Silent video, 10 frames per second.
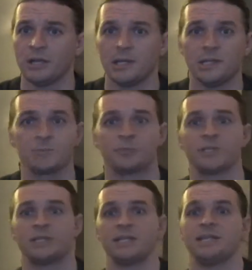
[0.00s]
It is
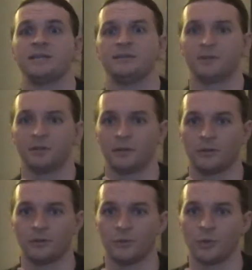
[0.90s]
perceived
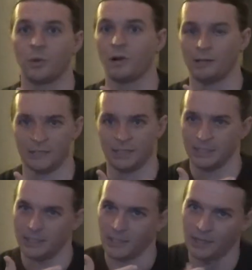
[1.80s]
through the quality
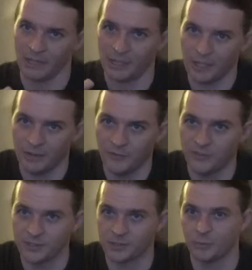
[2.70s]
of
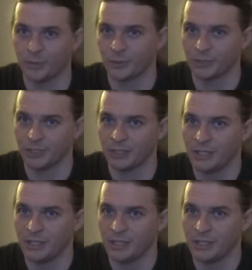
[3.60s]
physical motion.